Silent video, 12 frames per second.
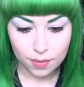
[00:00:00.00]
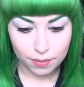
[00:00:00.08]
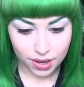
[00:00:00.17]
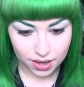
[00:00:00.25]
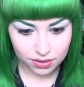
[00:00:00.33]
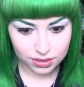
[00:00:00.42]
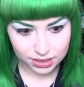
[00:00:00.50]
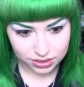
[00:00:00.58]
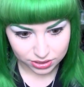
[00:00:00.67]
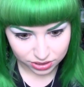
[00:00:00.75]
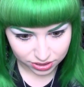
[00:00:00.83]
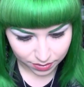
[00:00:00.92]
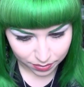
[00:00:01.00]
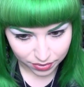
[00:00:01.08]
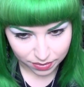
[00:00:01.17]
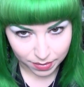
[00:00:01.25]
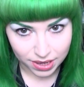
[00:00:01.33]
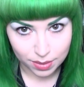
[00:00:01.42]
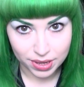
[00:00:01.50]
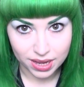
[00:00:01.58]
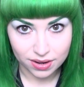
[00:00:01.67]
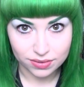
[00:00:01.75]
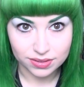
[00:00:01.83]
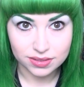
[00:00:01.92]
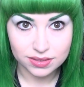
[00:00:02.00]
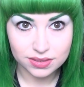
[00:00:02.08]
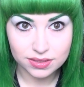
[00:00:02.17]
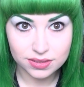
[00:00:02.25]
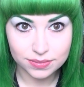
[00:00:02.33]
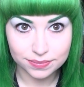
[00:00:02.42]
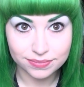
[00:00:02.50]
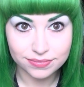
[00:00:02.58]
My relationship with my parents.